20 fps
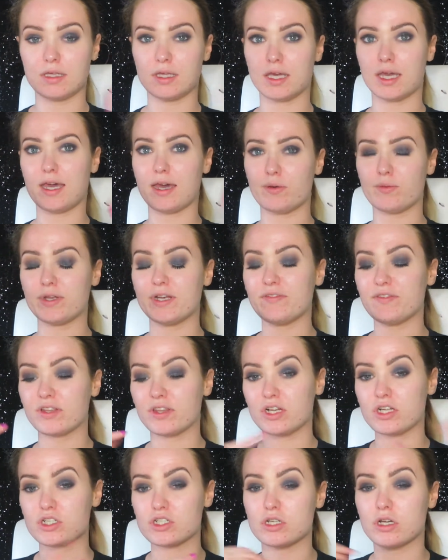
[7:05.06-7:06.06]
Yeah, whenever
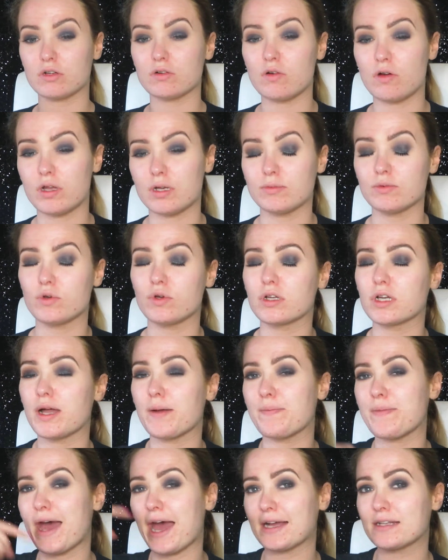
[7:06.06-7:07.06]
they're stuck on, I'm going to
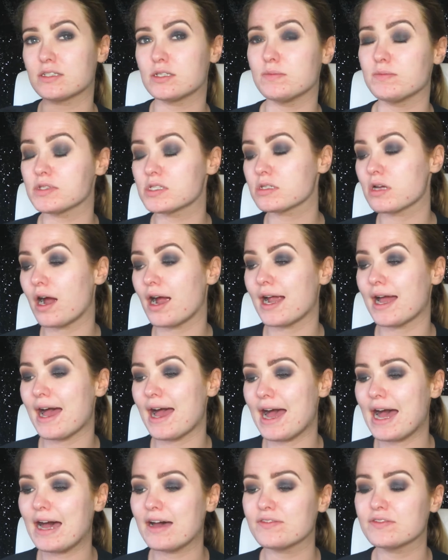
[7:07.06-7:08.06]
come back to mascara
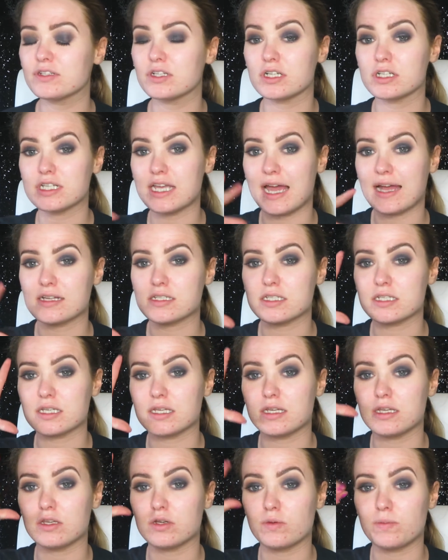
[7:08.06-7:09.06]
after to
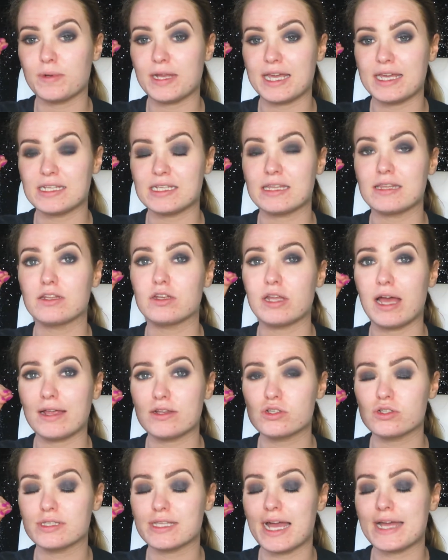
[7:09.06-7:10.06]
actually, you know, blend in the
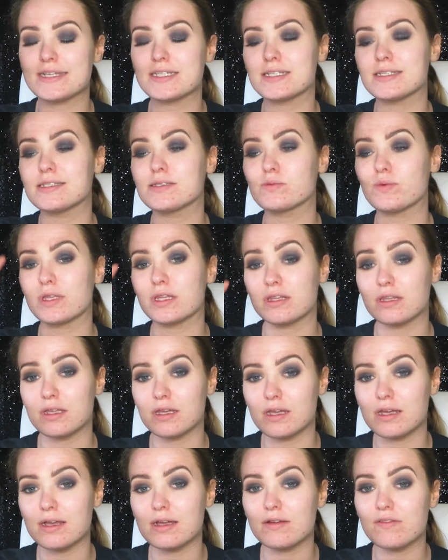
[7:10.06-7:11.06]
natural lashes with
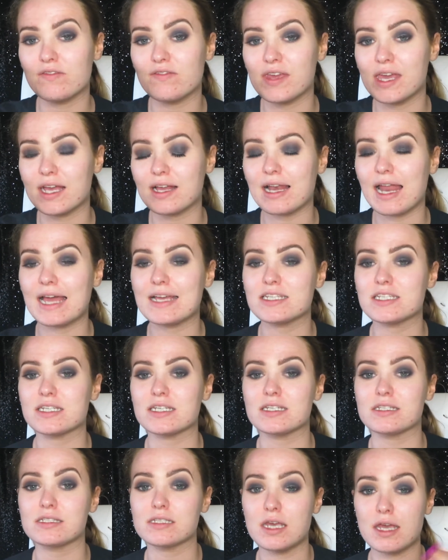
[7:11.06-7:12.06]
the fake
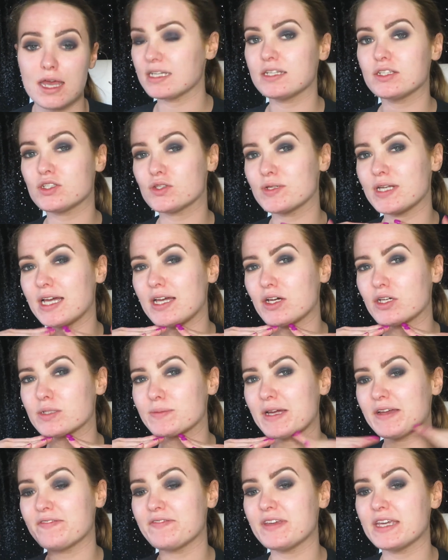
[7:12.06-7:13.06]
lashes. So now onto
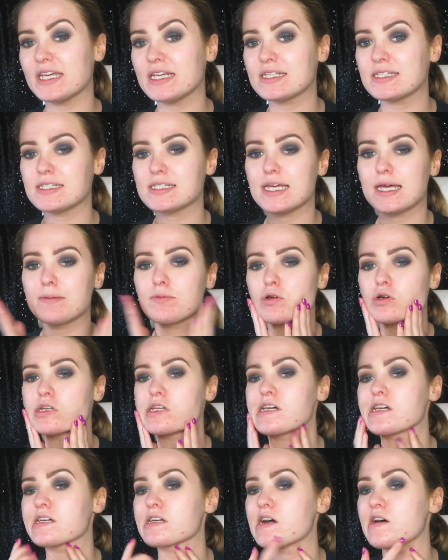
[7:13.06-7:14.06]
my face, I'm going
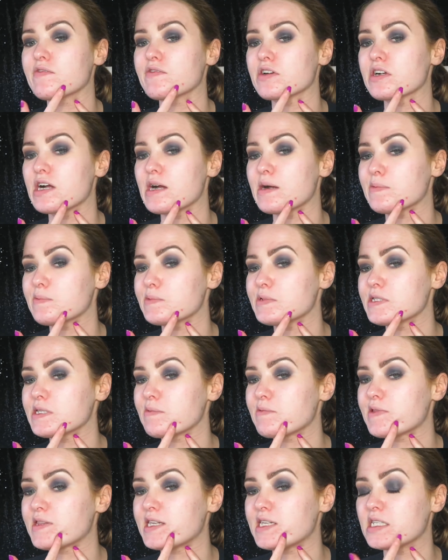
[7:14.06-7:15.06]
to cover up
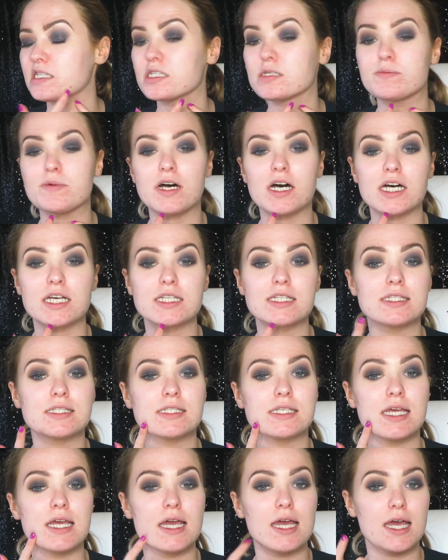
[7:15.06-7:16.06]
some of these
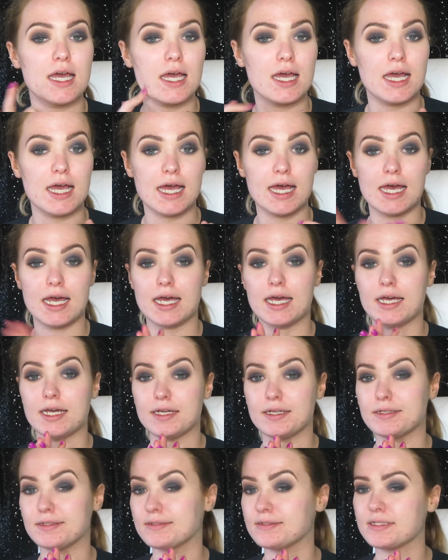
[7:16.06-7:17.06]
spots
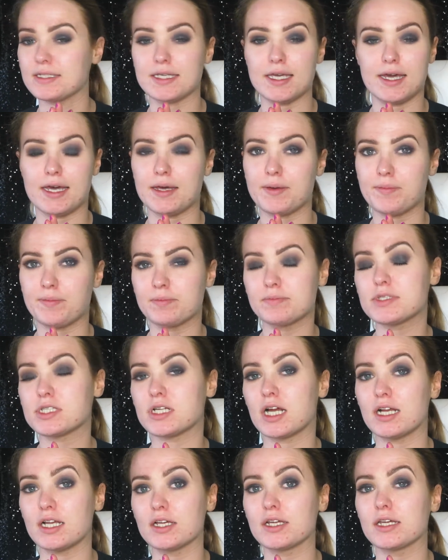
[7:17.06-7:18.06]
and yeah,
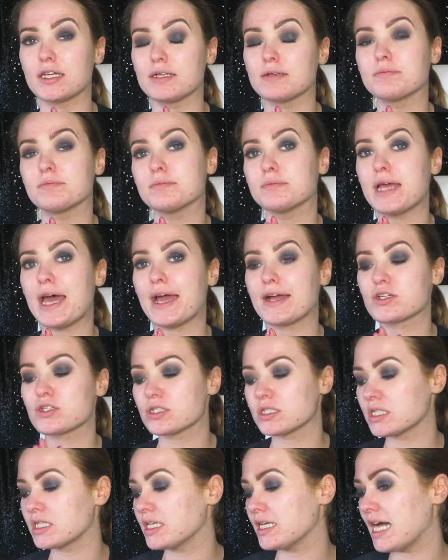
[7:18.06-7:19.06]
start looking
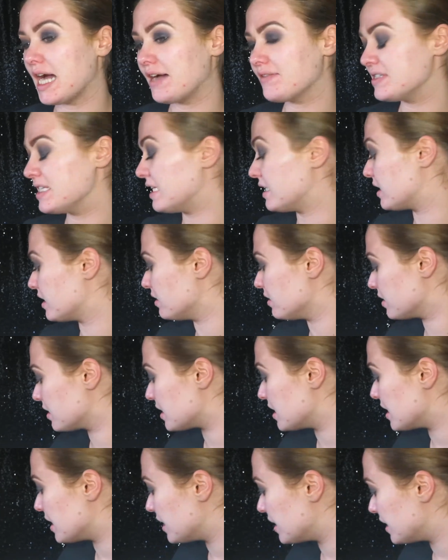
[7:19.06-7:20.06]
actually half decent.
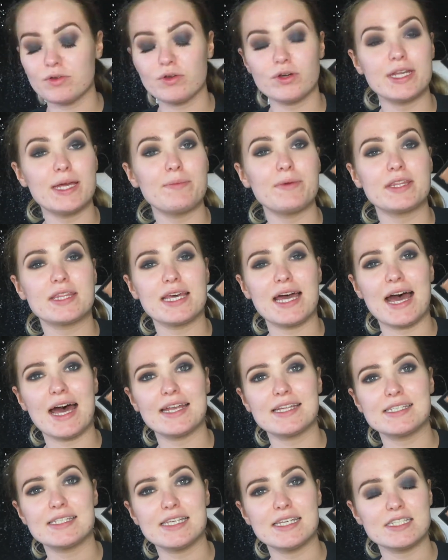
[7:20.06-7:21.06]
Going in with the
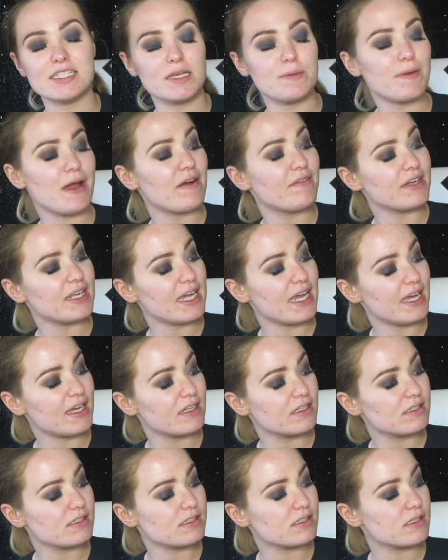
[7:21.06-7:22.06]
Anastasia Beverly
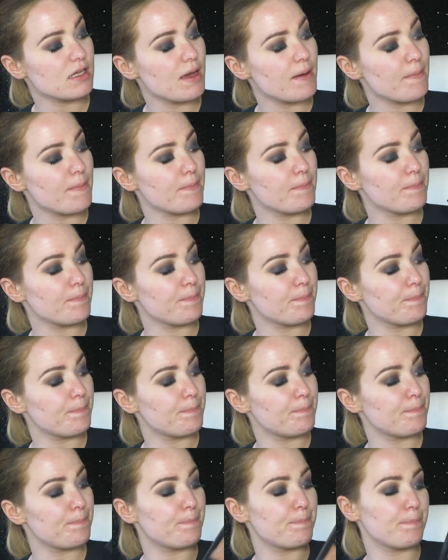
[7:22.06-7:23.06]
Hills
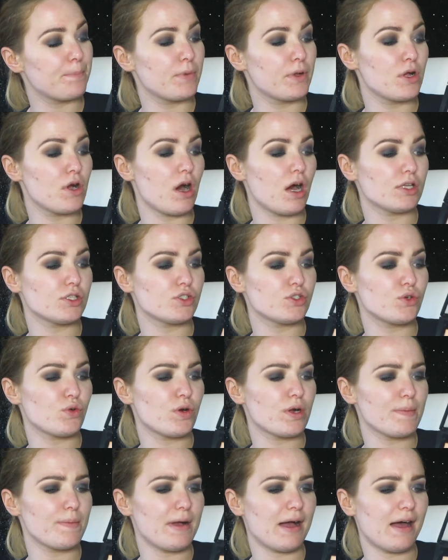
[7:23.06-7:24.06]

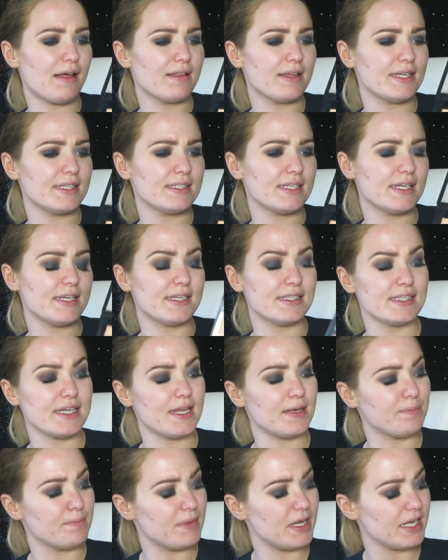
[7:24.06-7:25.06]
contour palette. It is
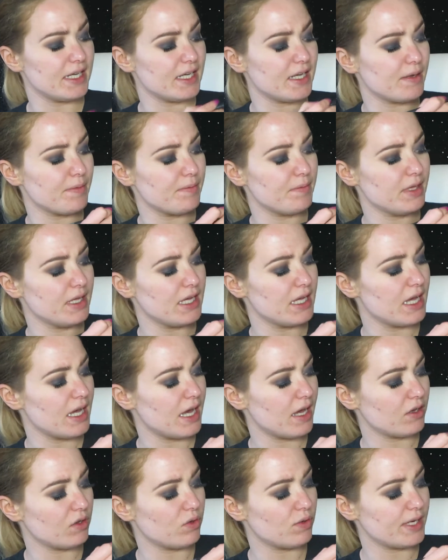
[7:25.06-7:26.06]
in medium.
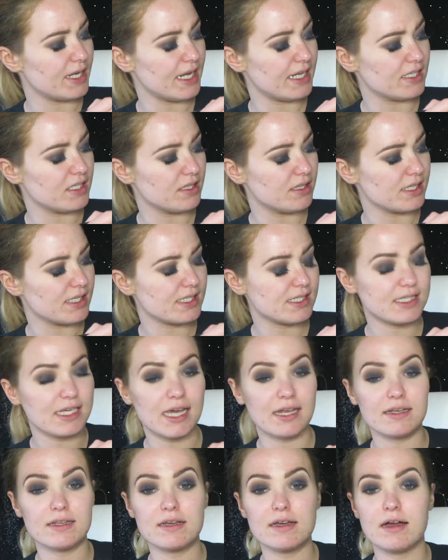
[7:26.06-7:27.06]
I'm going into the
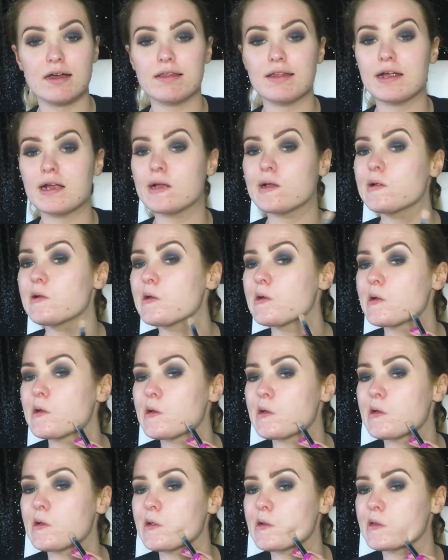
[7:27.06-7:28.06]
skin colour,
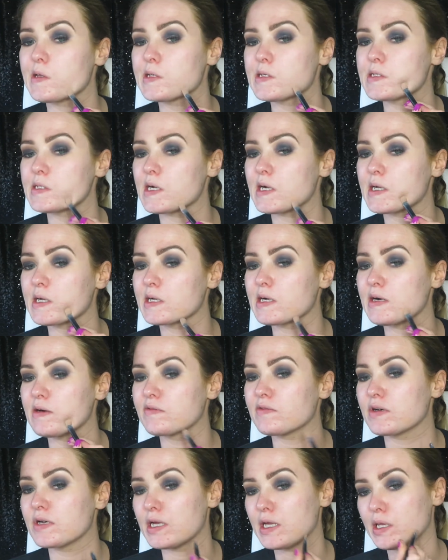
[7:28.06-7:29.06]
start
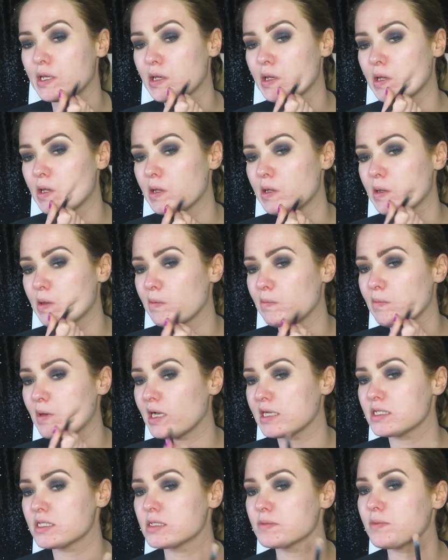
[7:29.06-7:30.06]
covering
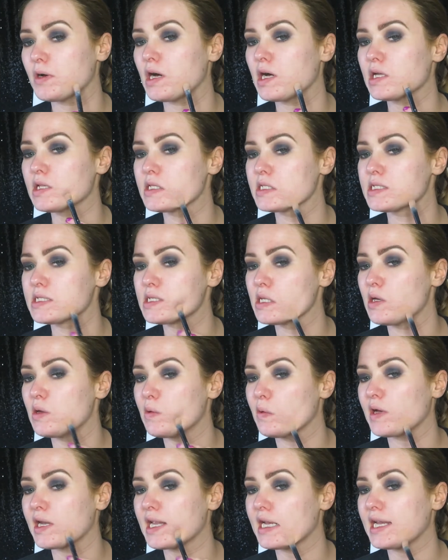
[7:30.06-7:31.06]
my spots.
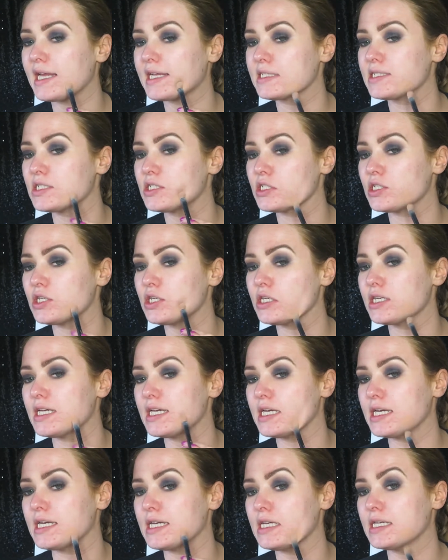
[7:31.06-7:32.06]
What I like to do
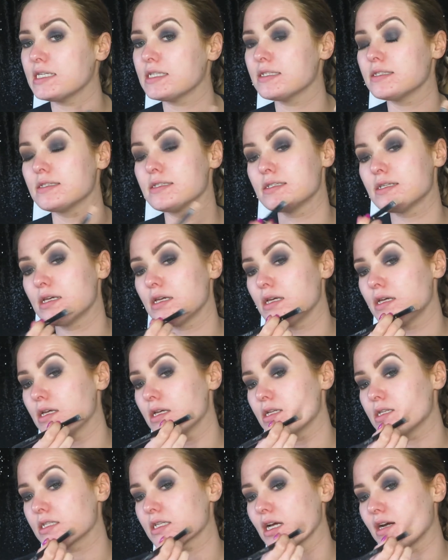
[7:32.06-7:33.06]
is
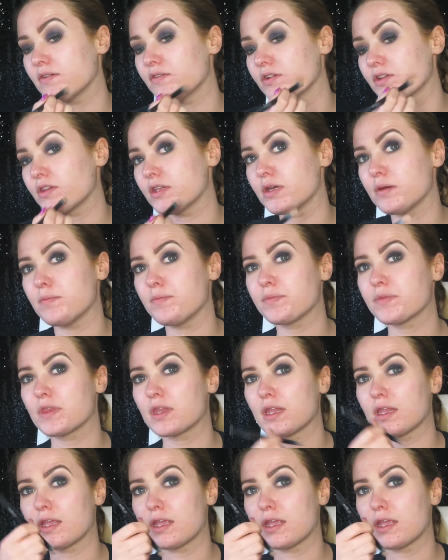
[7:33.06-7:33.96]
cover them.